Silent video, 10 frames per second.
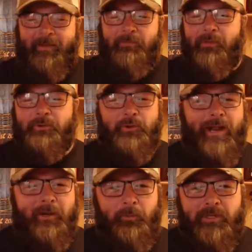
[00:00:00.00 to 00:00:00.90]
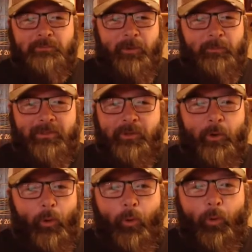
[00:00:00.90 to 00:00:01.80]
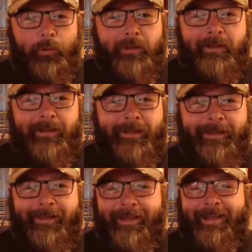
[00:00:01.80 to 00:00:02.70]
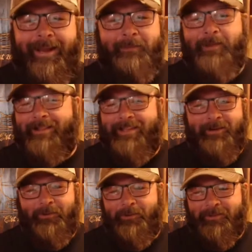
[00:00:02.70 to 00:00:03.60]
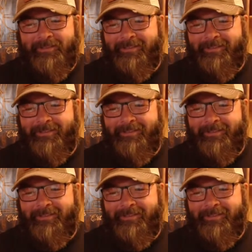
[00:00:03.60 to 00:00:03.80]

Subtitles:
They're trying to whisper, but they're old. And I'm not that old.